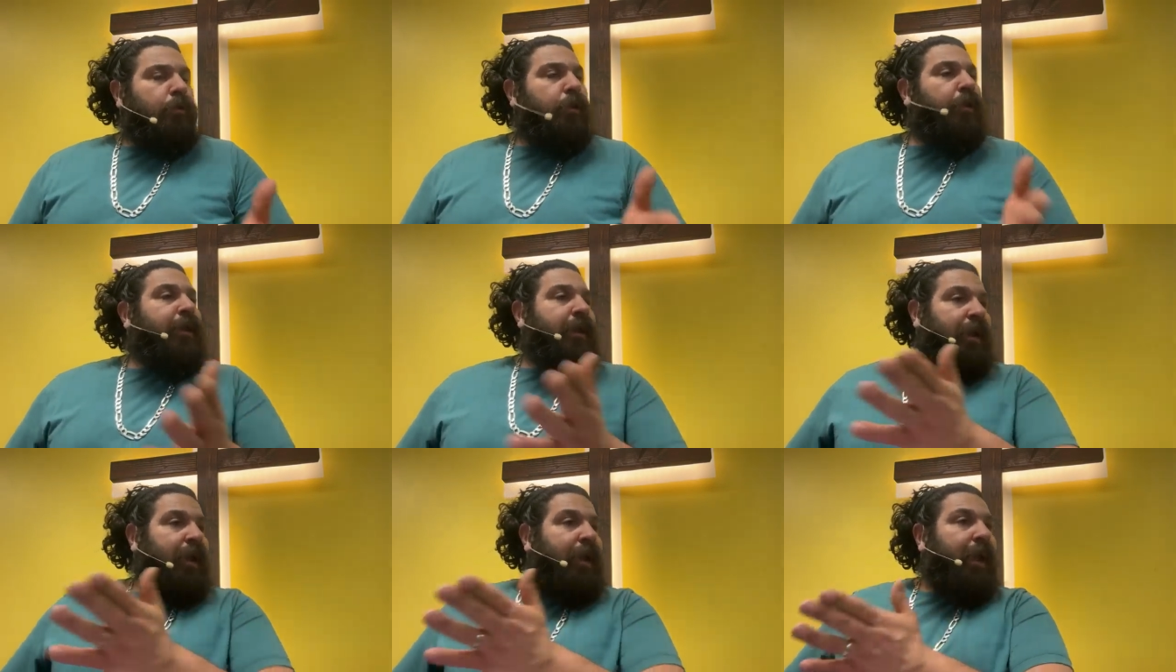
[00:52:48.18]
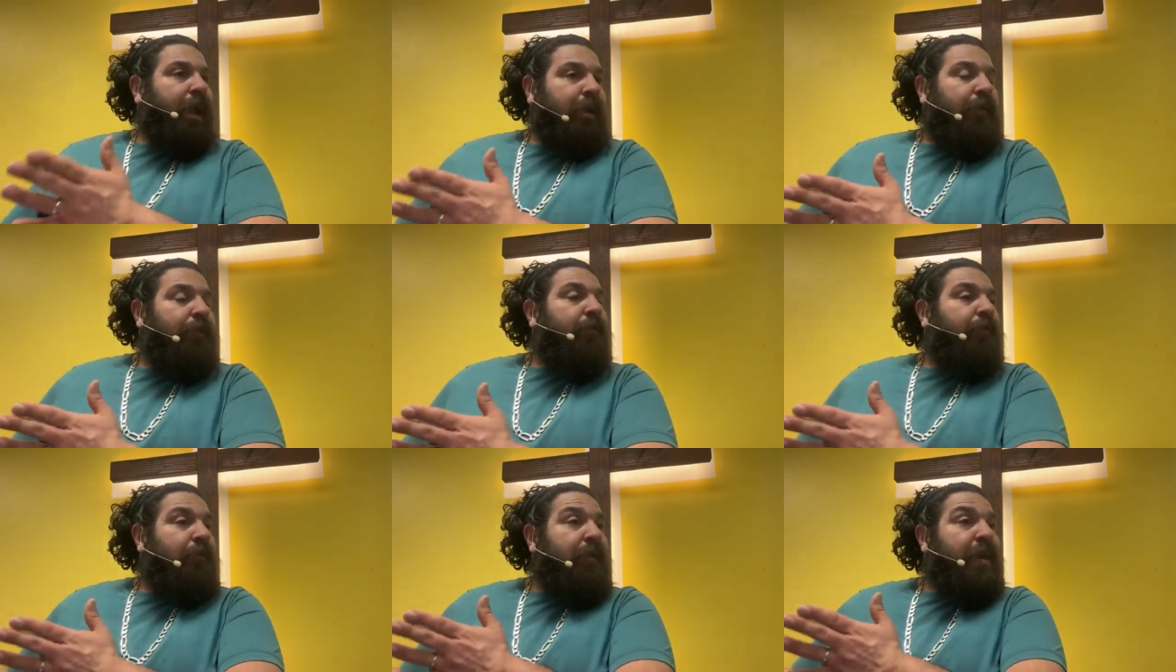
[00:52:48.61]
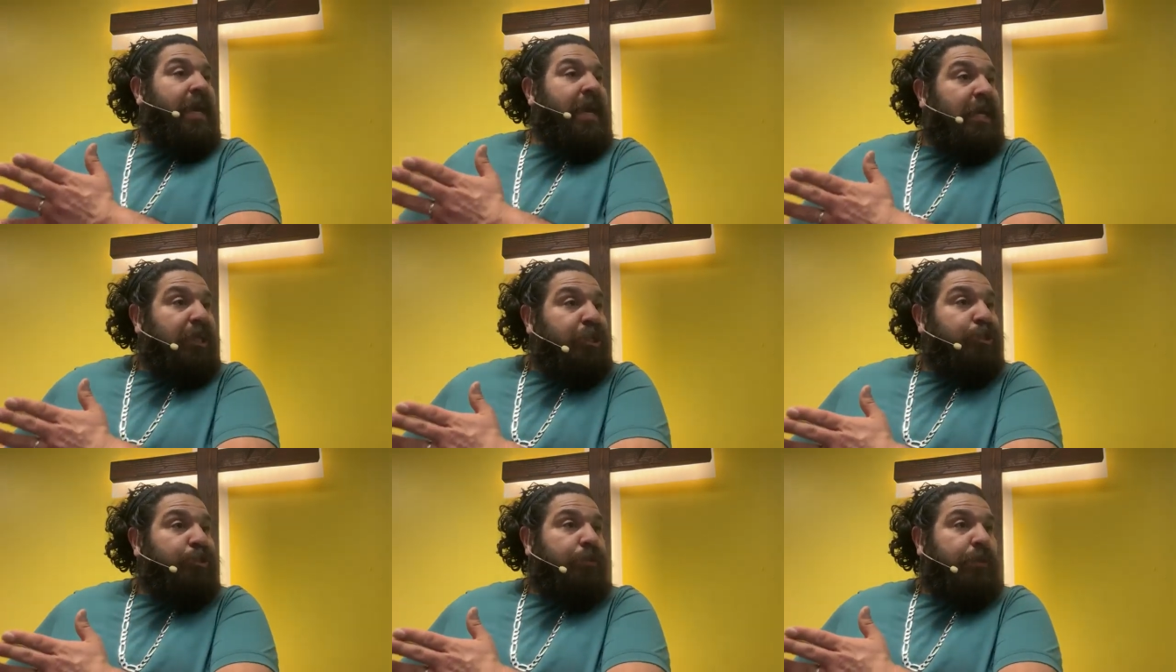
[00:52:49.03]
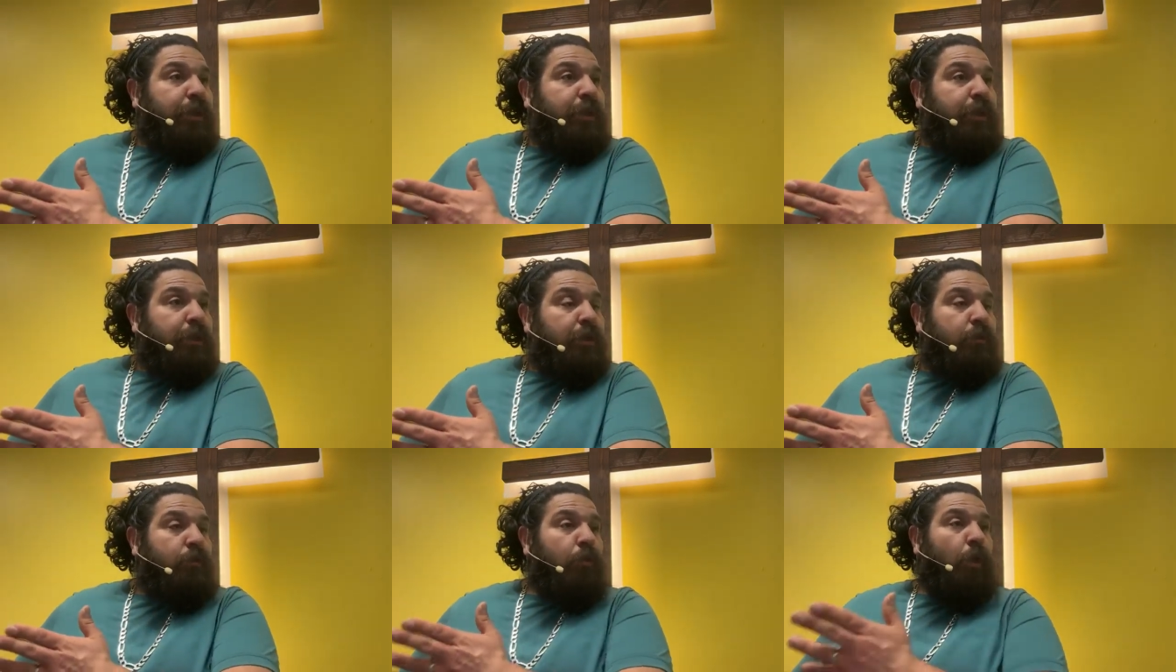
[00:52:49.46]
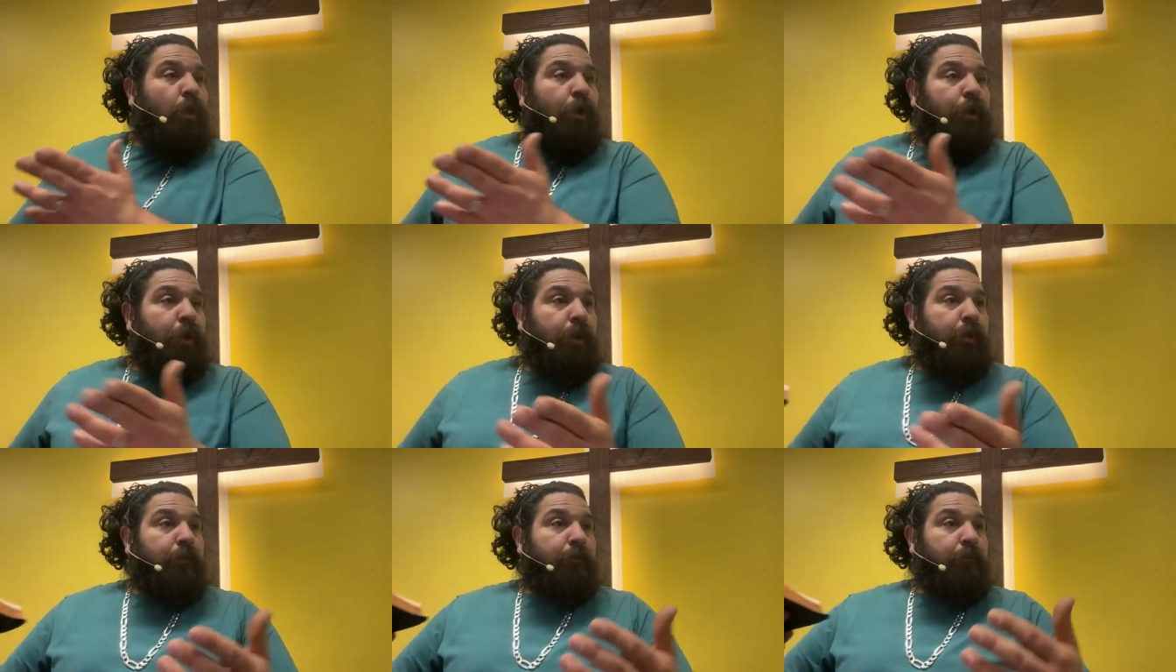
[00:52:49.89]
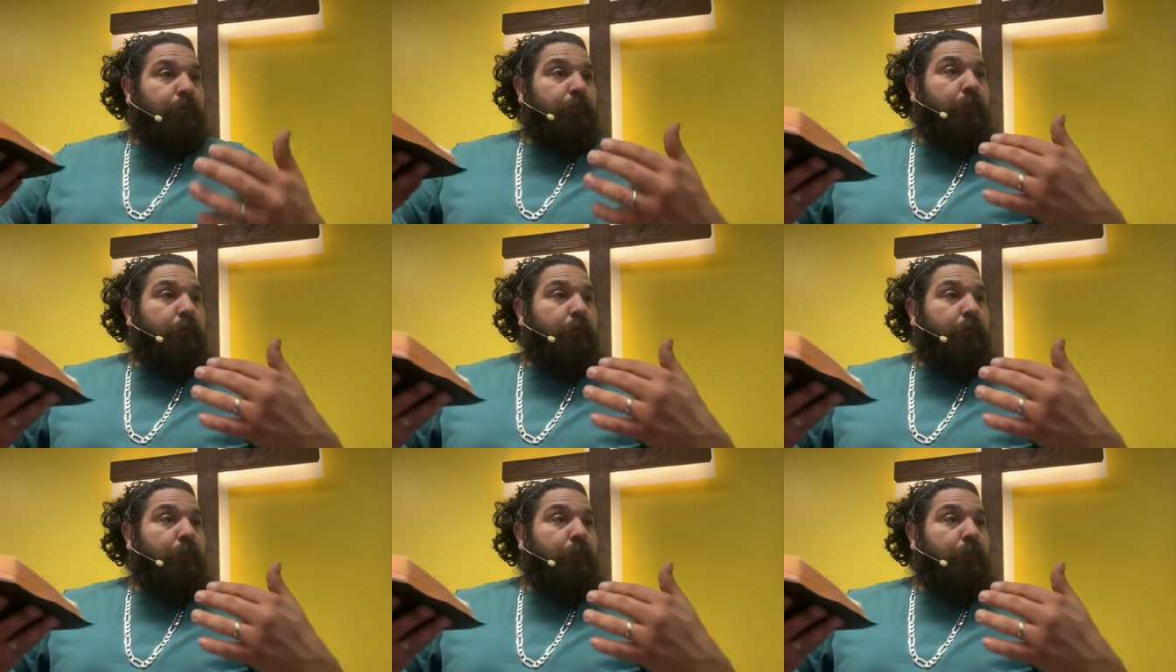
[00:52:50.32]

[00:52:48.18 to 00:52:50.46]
looking again the history. Lord,